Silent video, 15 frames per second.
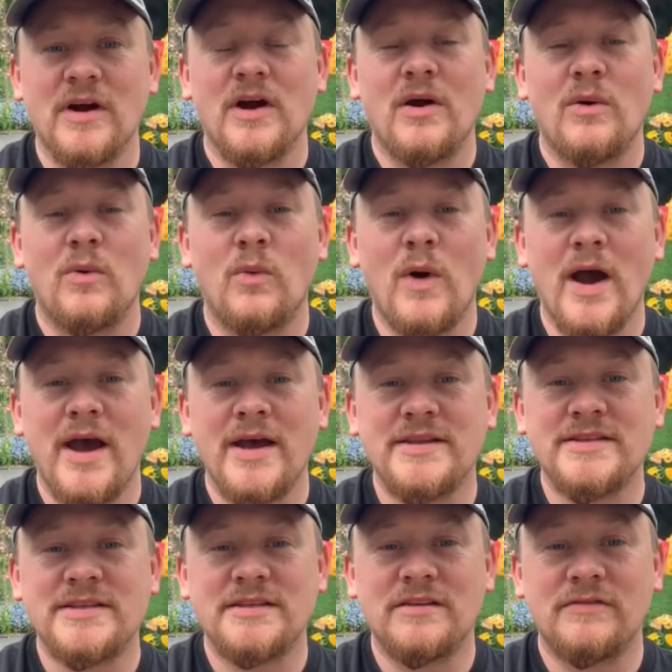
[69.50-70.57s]
Where
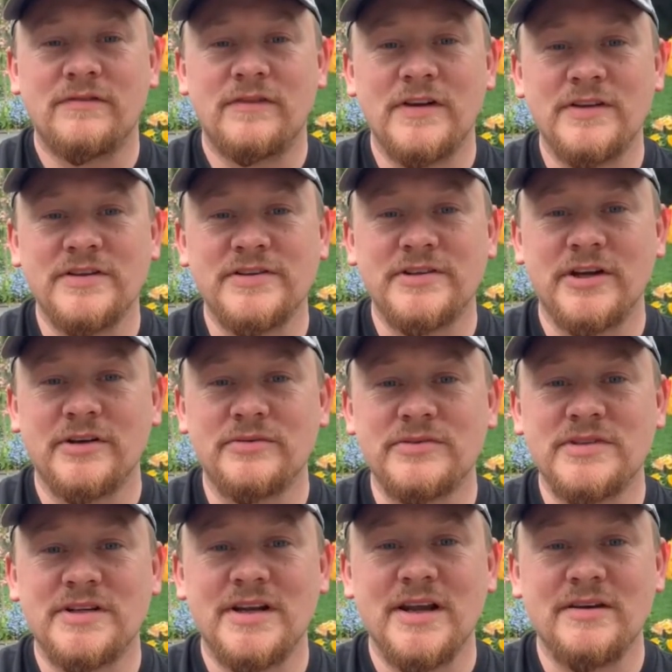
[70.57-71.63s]
did the
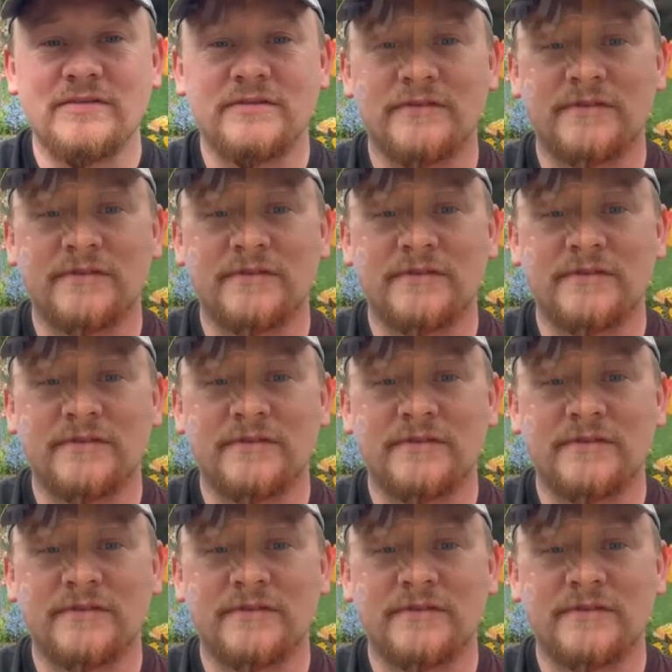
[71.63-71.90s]
Flintstones live?